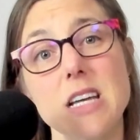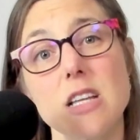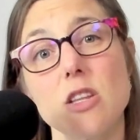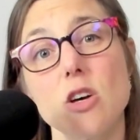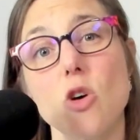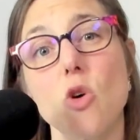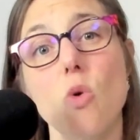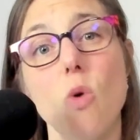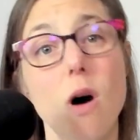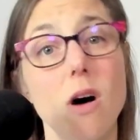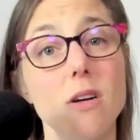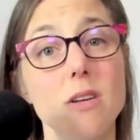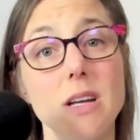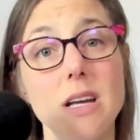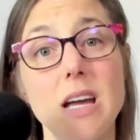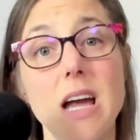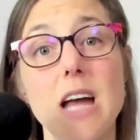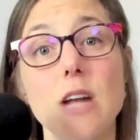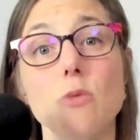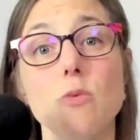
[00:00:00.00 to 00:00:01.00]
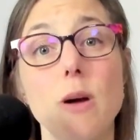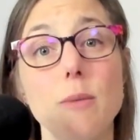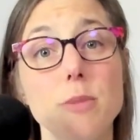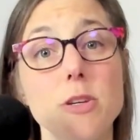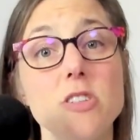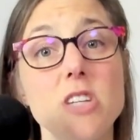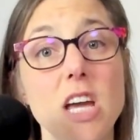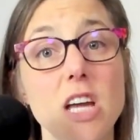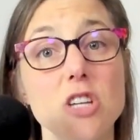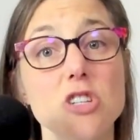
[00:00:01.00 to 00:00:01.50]
the quality and
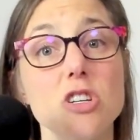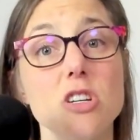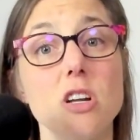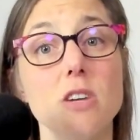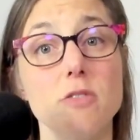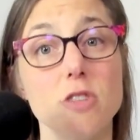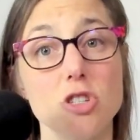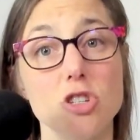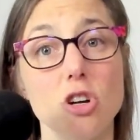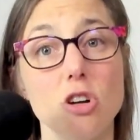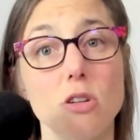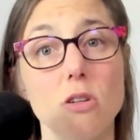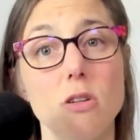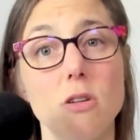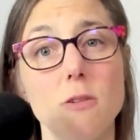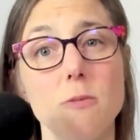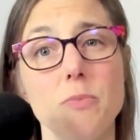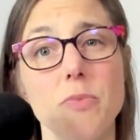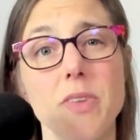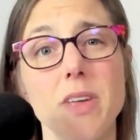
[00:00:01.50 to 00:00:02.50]
reputation of a journal.